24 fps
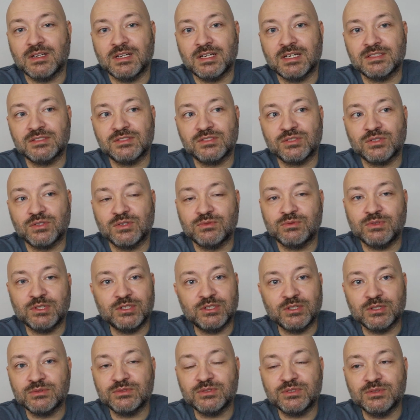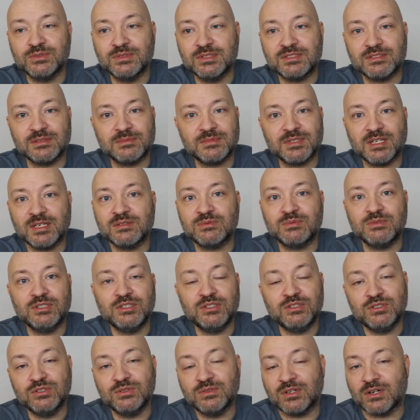And so if we don't do it, sometimes we
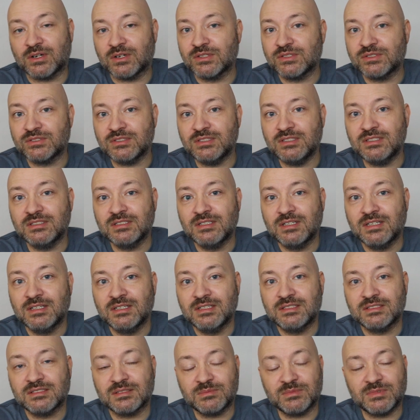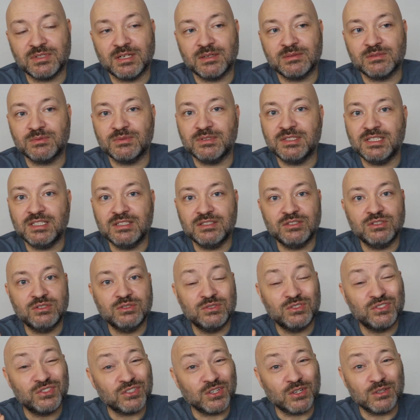need to do it harshly, Sometimes we need to
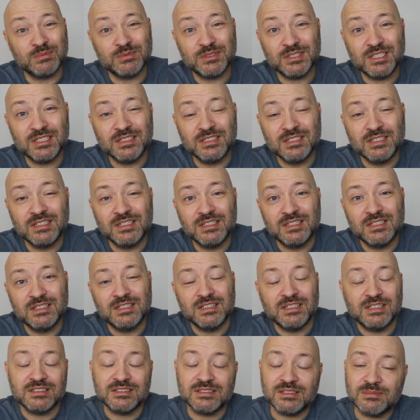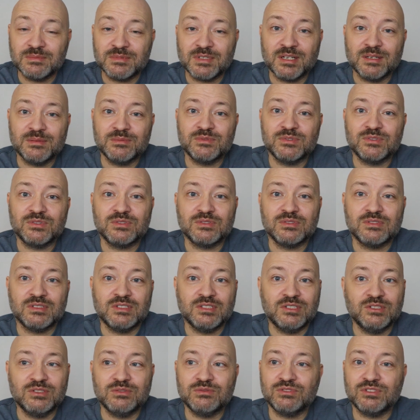do it sharply, and sometimes,
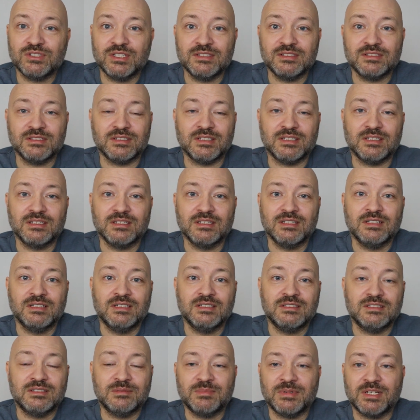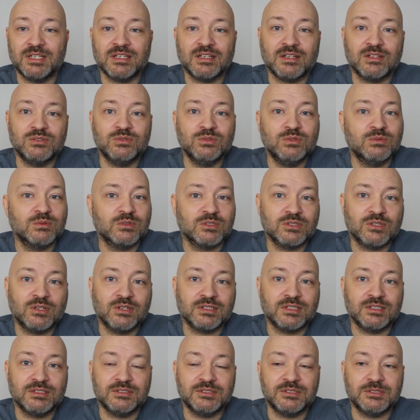you know, gently, depending on who we're
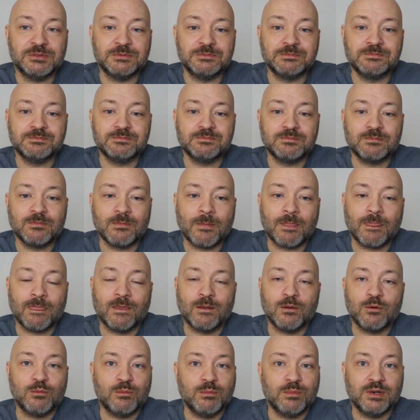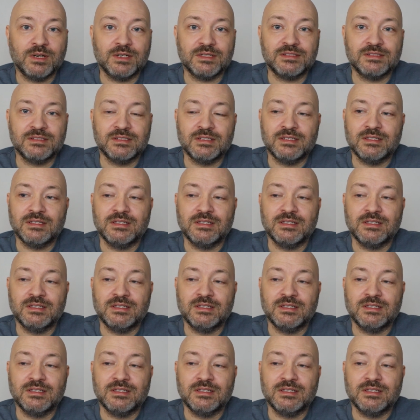talking to. But